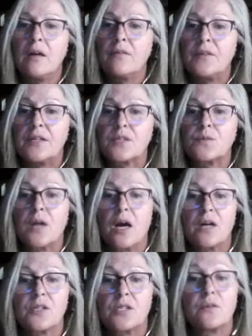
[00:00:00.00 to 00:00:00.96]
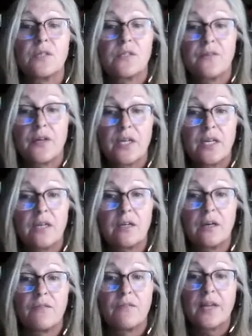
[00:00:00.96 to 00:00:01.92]
This one also is very
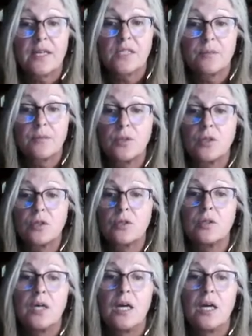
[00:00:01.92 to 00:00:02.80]
flexible.